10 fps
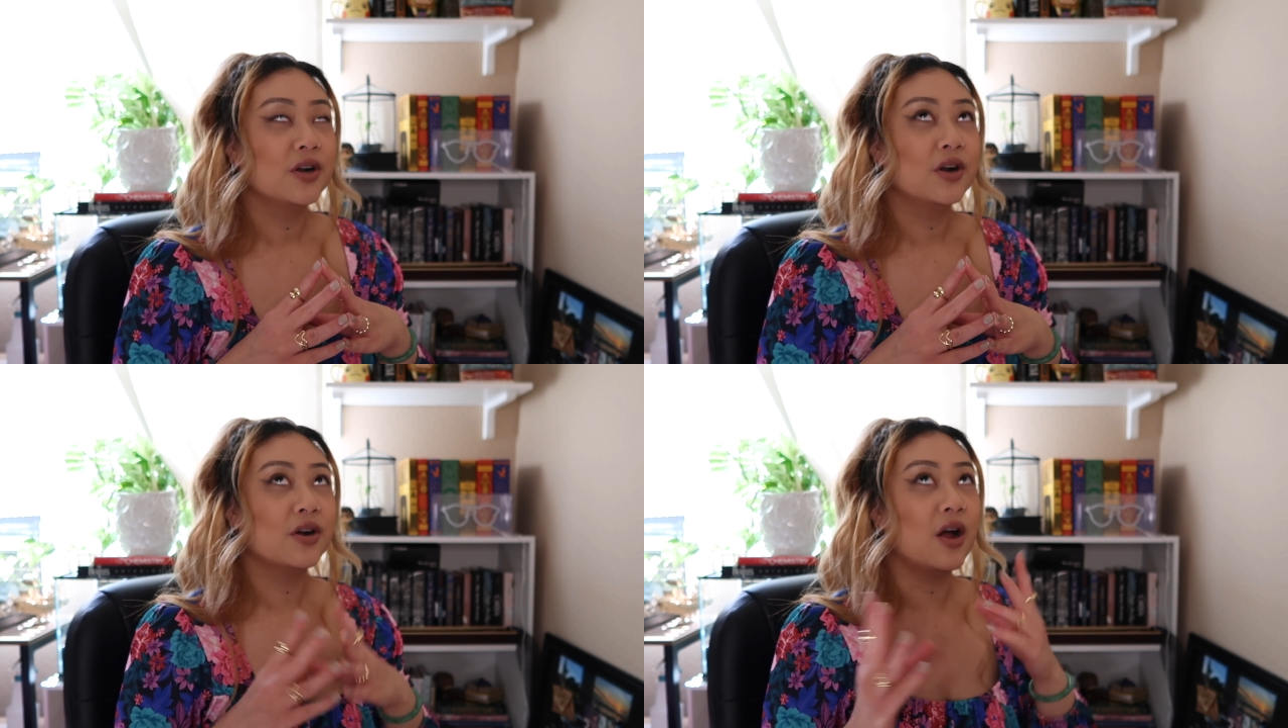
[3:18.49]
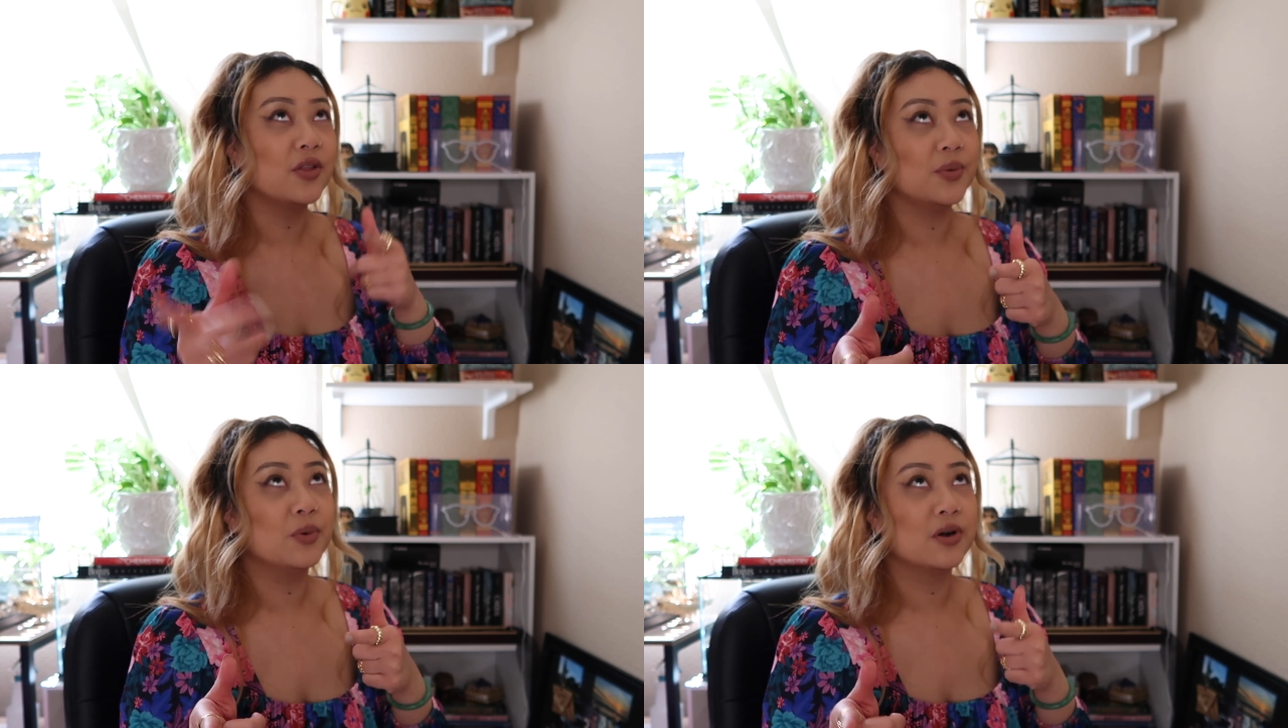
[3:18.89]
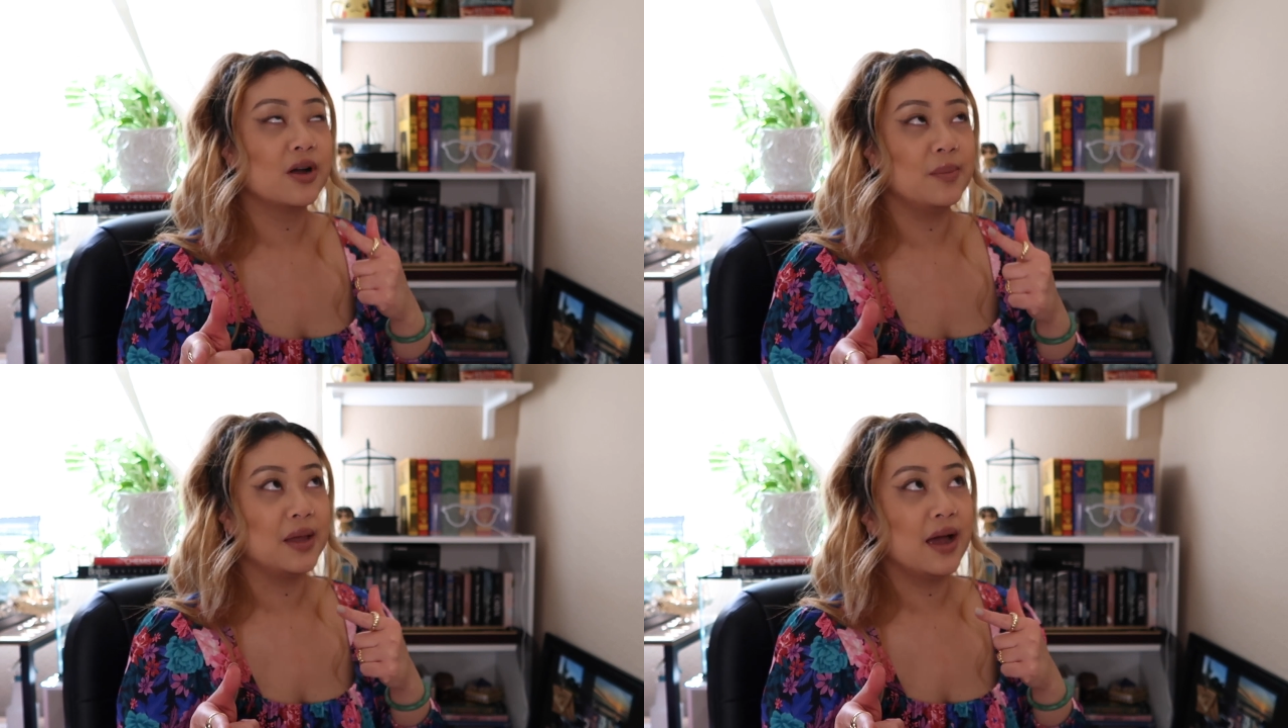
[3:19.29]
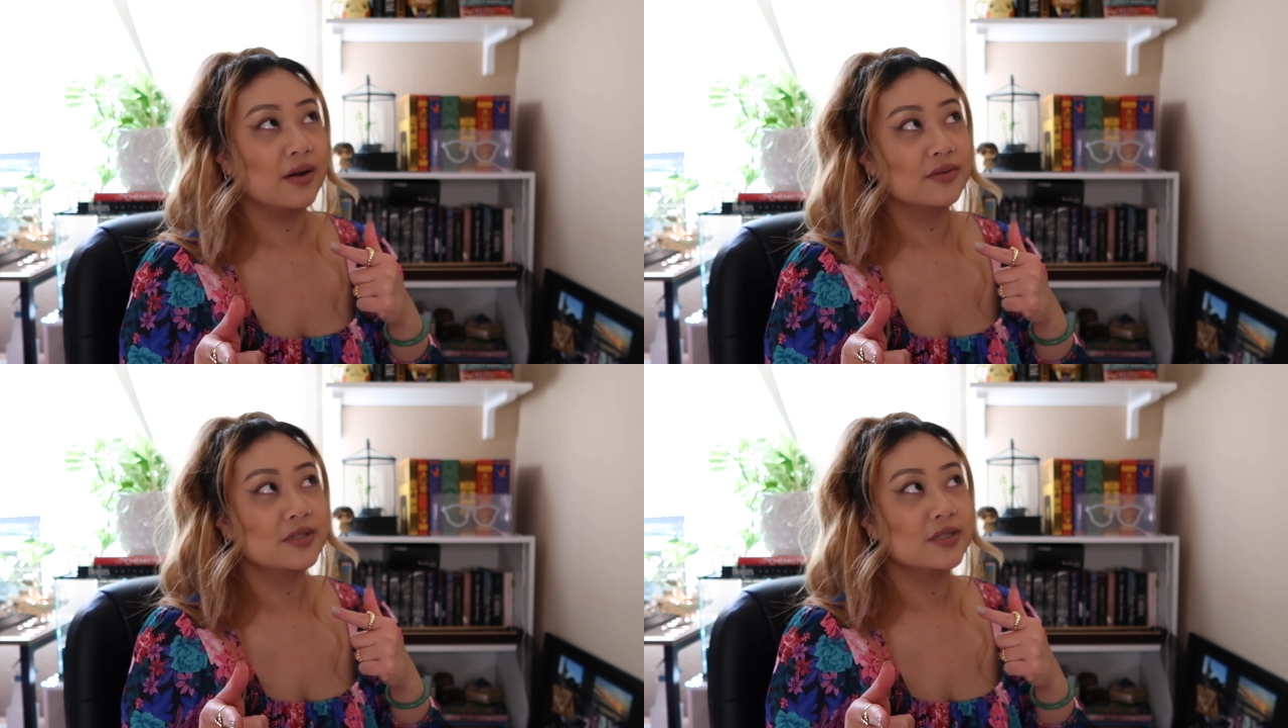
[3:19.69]
her other book coming
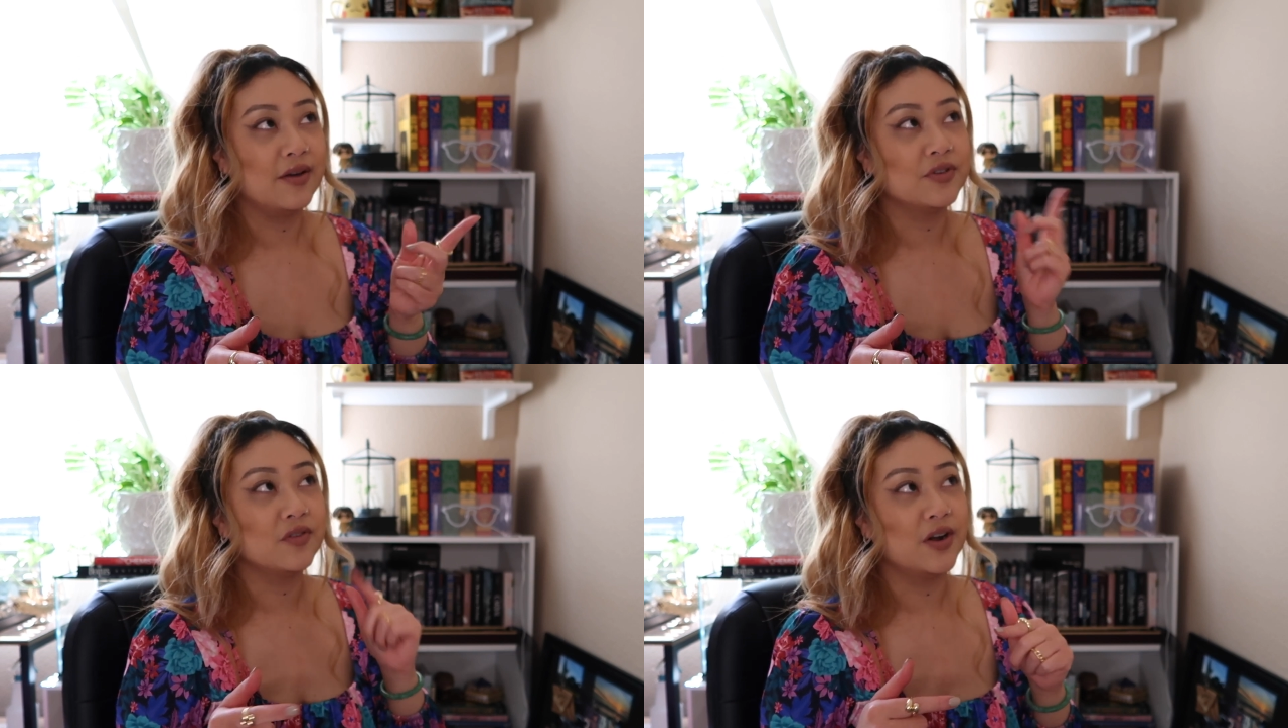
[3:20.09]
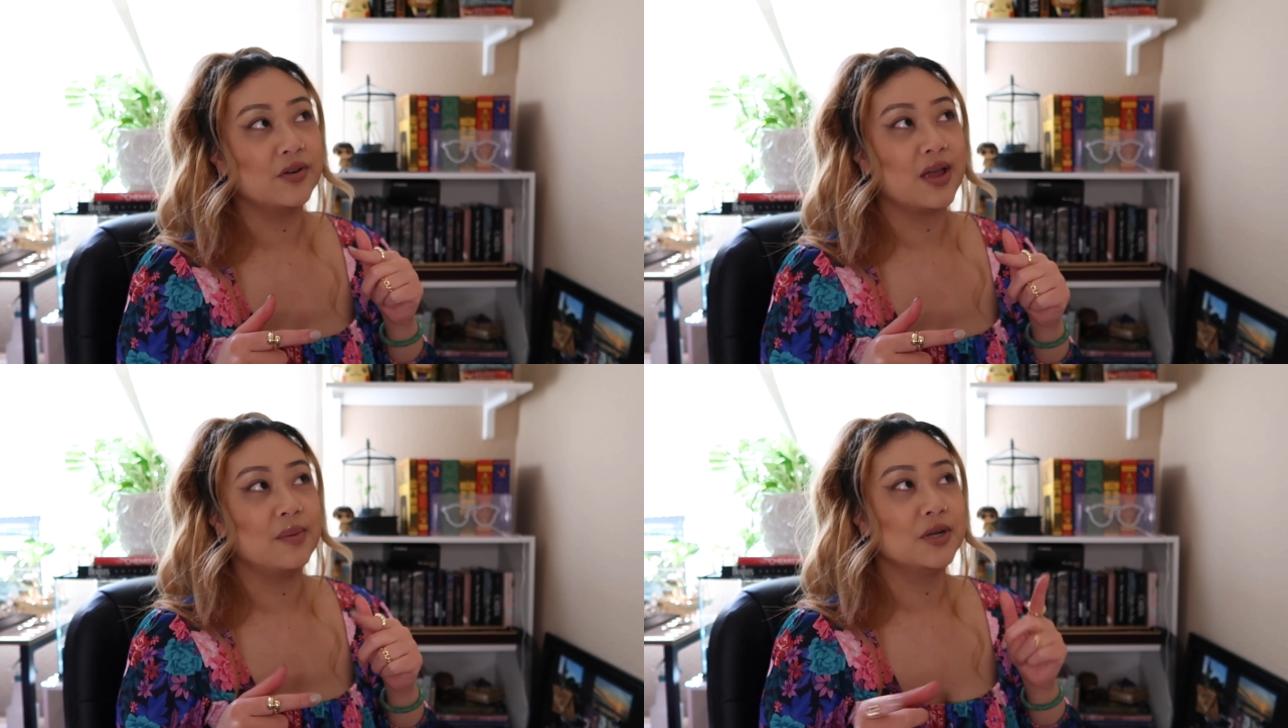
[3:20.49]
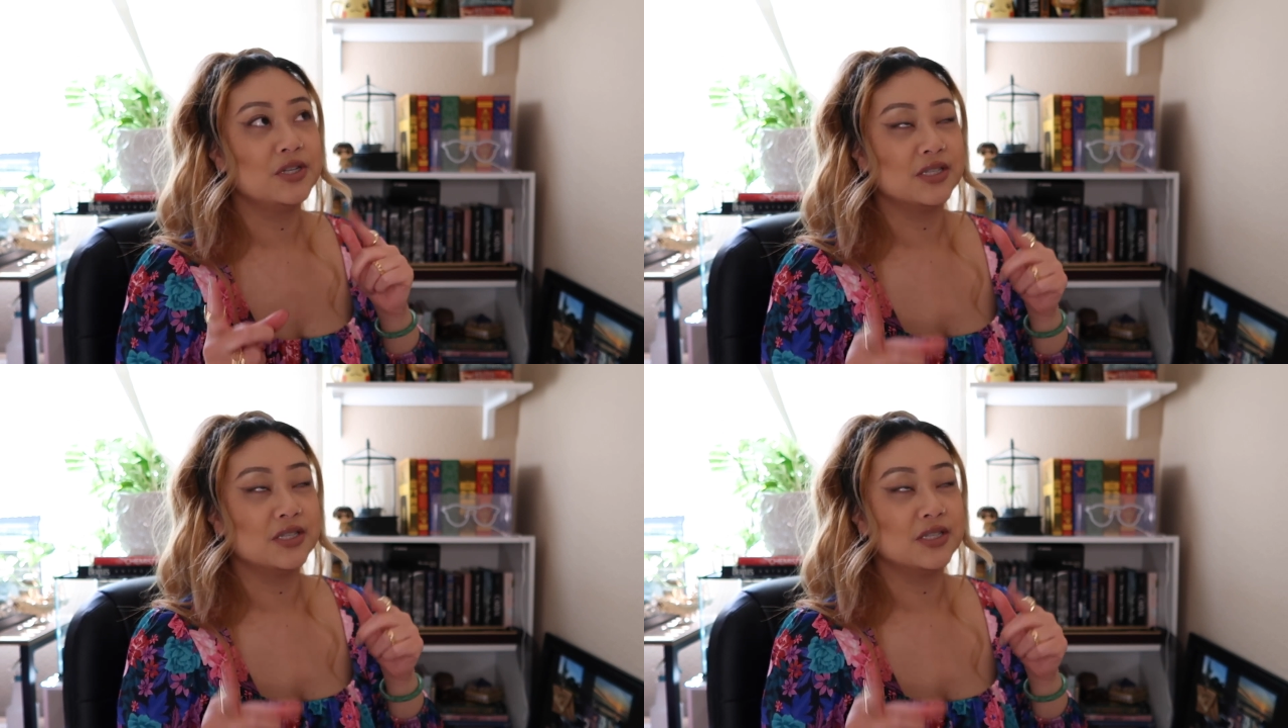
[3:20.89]
out after The Final Gambit.